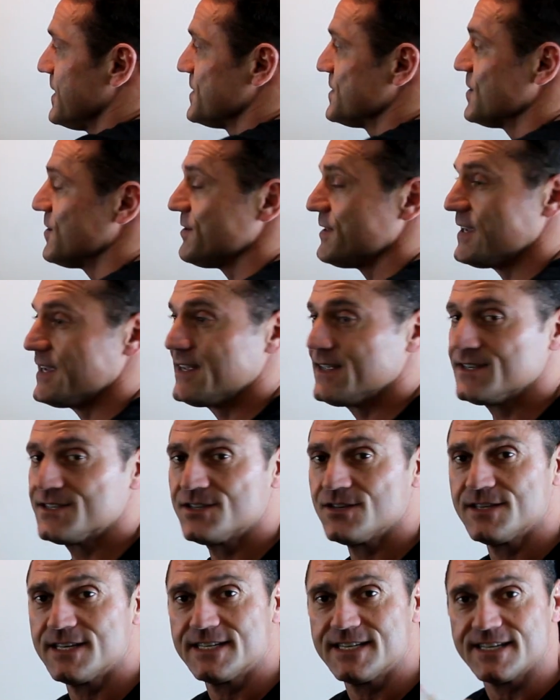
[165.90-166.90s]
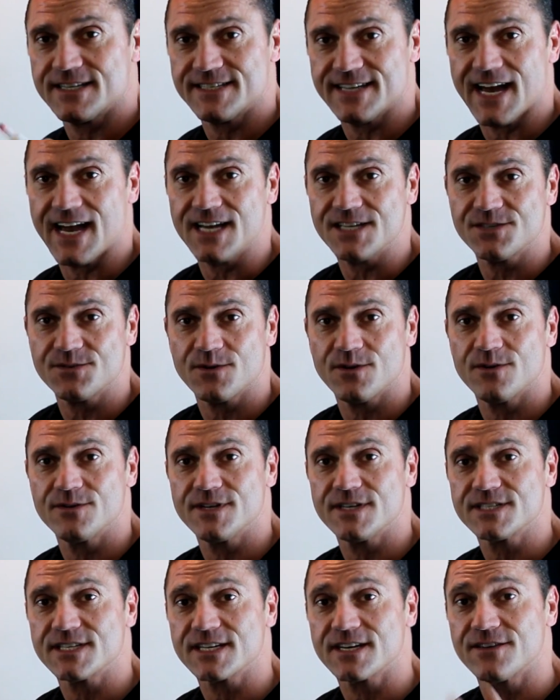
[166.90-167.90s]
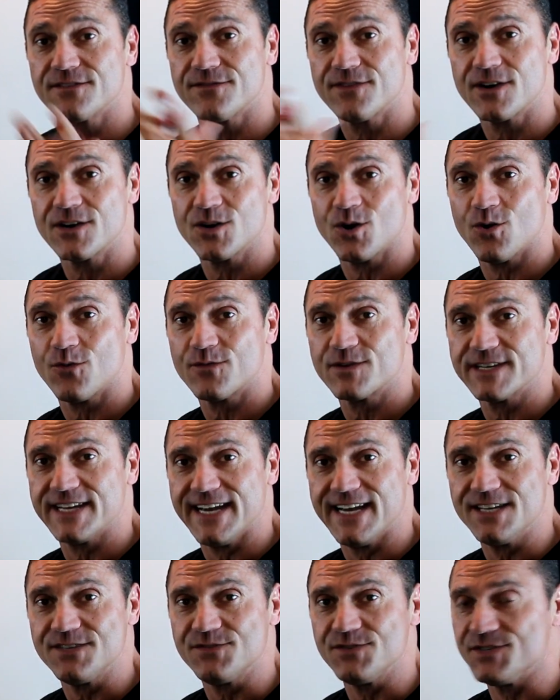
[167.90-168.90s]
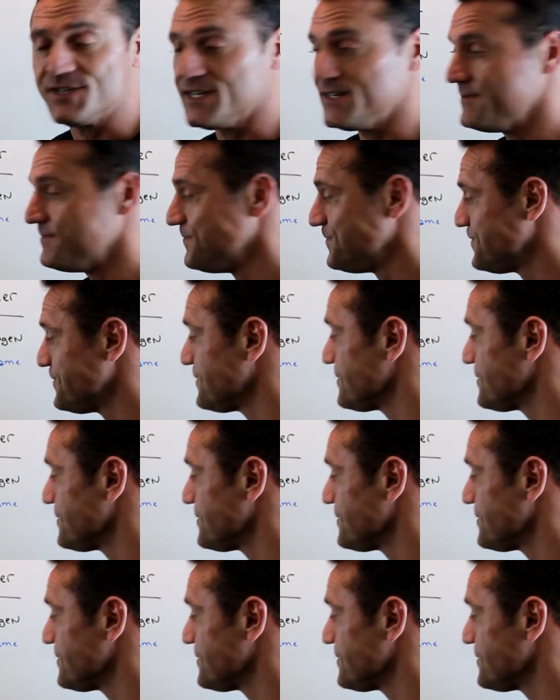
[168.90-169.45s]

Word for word: So the, so the testosterone doesn't convert over to estrogen.